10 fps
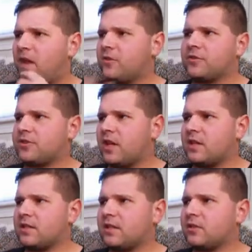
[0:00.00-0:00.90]

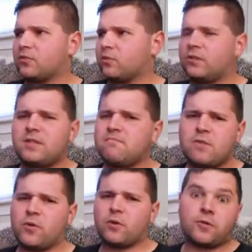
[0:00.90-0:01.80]
understanding is really
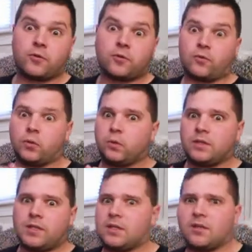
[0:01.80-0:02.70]
mirrored under
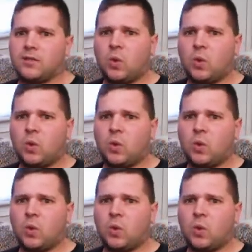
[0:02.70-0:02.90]
cruelty and